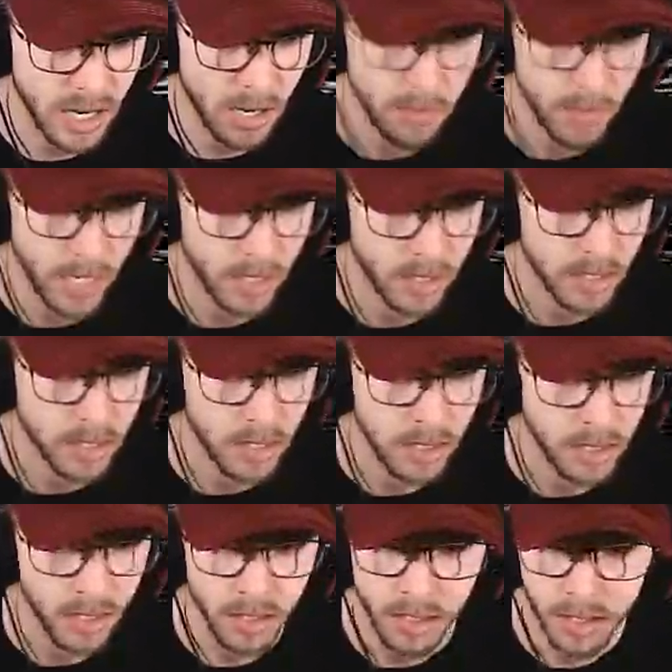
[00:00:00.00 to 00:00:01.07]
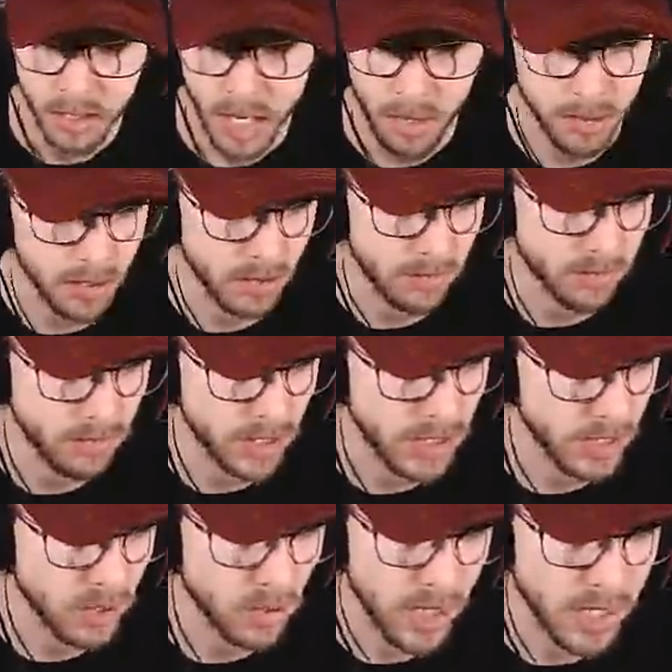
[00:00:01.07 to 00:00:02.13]
out, man. I was a
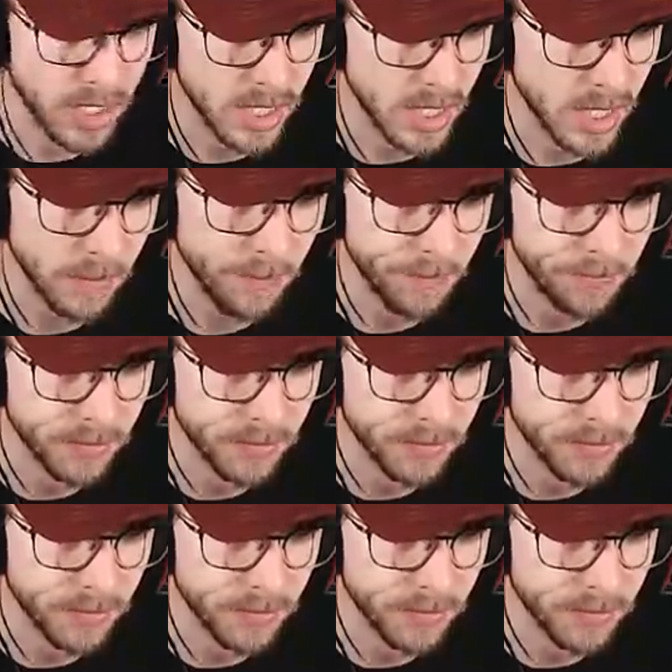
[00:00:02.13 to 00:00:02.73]
freaking crazy kid.